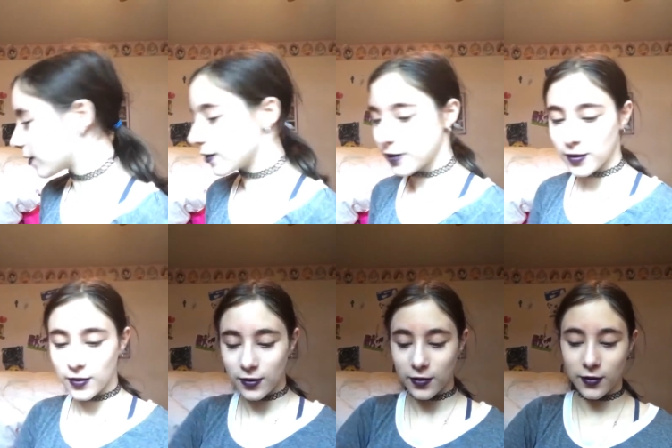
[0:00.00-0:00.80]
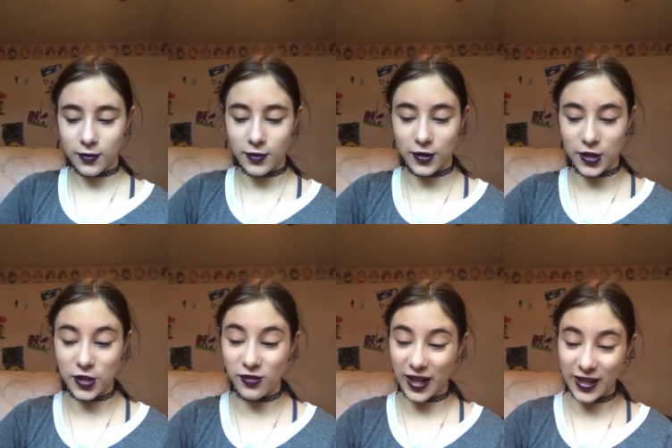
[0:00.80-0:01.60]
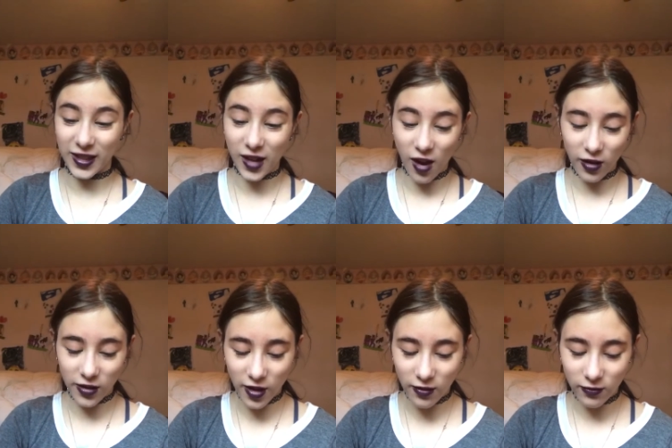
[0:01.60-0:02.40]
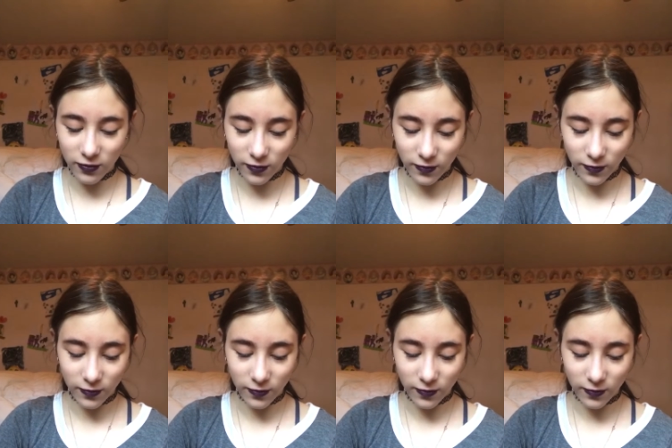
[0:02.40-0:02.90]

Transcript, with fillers: You look like a golf. Do you like the color though? No.